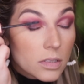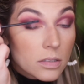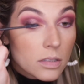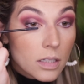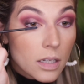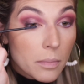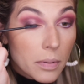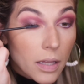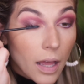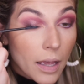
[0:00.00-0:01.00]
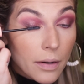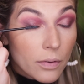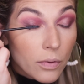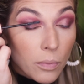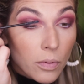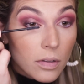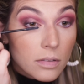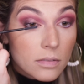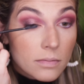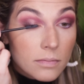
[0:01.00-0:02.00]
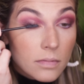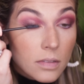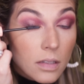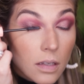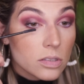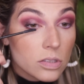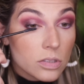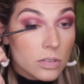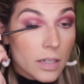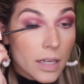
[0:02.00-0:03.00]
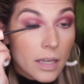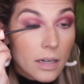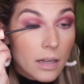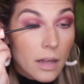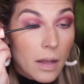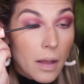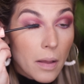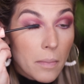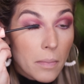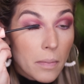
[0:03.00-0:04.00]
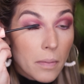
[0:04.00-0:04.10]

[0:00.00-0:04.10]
just going to apply normal straight up.